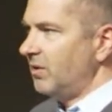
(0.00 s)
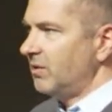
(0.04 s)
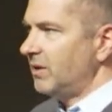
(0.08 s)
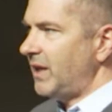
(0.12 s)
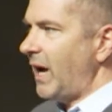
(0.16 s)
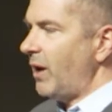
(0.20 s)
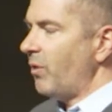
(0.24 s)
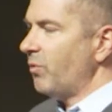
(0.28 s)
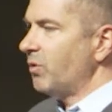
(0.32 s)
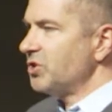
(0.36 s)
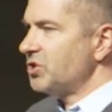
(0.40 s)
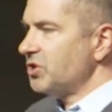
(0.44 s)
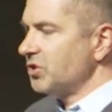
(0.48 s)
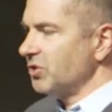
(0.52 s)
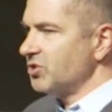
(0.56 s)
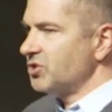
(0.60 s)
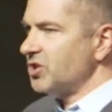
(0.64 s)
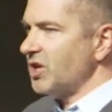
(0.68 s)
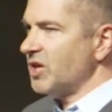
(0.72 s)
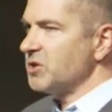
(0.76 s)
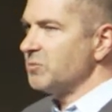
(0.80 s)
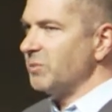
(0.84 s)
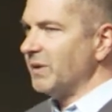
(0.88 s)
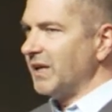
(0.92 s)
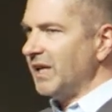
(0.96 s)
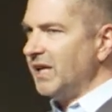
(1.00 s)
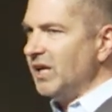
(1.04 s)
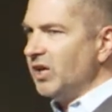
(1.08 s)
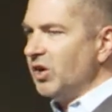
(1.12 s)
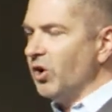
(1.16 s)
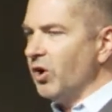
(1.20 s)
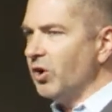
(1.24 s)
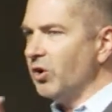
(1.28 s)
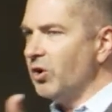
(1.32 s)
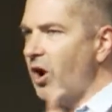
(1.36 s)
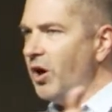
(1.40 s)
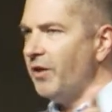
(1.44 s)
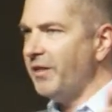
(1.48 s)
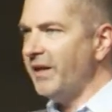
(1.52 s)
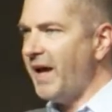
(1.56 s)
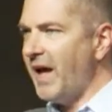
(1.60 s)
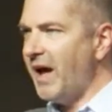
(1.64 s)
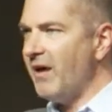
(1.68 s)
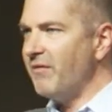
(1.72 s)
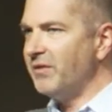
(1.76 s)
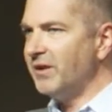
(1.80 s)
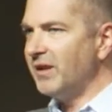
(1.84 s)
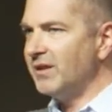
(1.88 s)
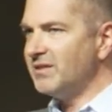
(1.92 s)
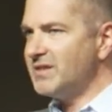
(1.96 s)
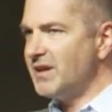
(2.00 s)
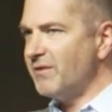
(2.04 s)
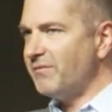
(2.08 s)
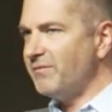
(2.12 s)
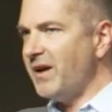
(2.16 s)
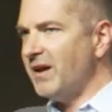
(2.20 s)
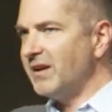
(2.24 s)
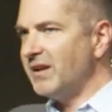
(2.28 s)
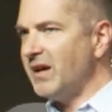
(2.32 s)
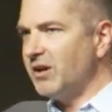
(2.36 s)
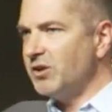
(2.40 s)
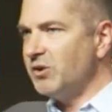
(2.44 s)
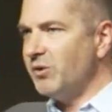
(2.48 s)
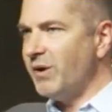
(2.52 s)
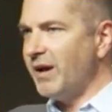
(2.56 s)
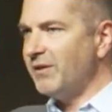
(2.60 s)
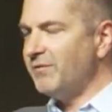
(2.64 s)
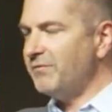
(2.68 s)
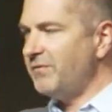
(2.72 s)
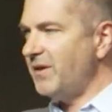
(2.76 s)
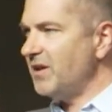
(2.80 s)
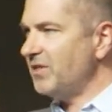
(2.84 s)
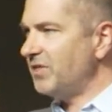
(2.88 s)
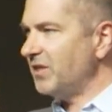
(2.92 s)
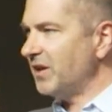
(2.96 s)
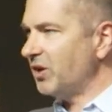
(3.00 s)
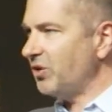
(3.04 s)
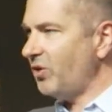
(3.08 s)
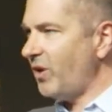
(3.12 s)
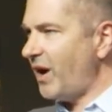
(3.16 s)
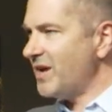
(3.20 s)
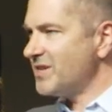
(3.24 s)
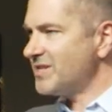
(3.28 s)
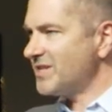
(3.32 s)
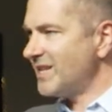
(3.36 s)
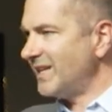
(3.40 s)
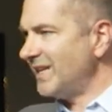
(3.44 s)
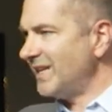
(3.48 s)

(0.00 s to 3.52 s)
That was your judgment. He heard all the evidence. He found out you had faith in Christ